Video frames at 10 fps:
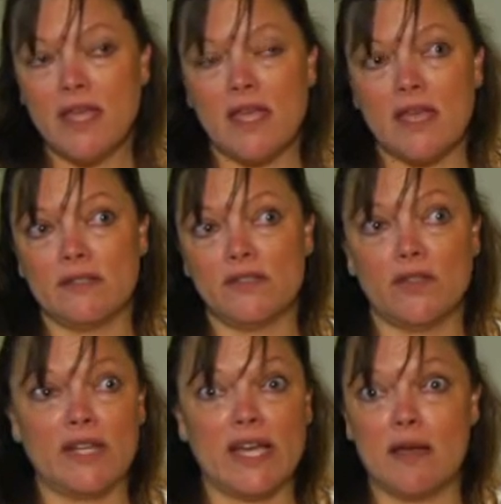And
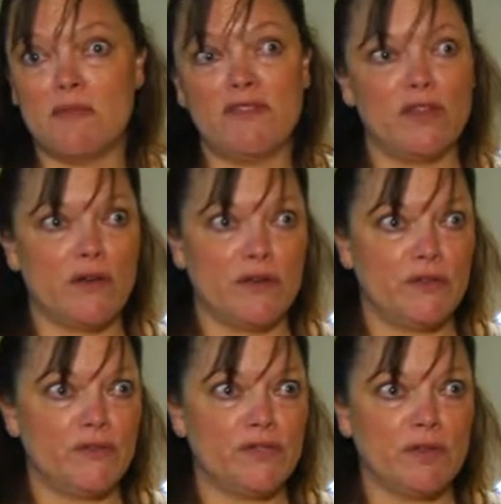so like I'm even
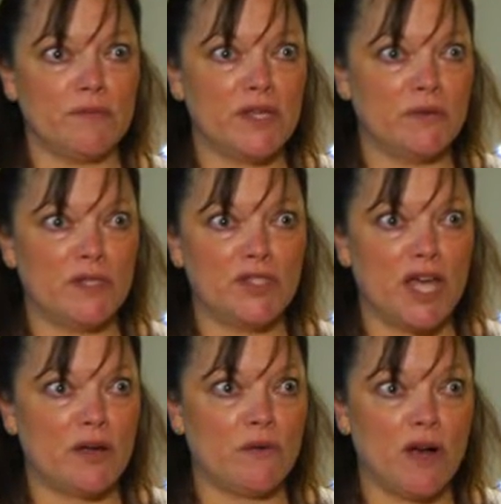going through something with
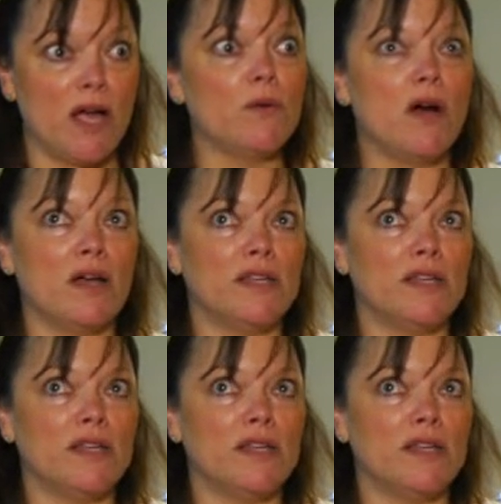Jack where I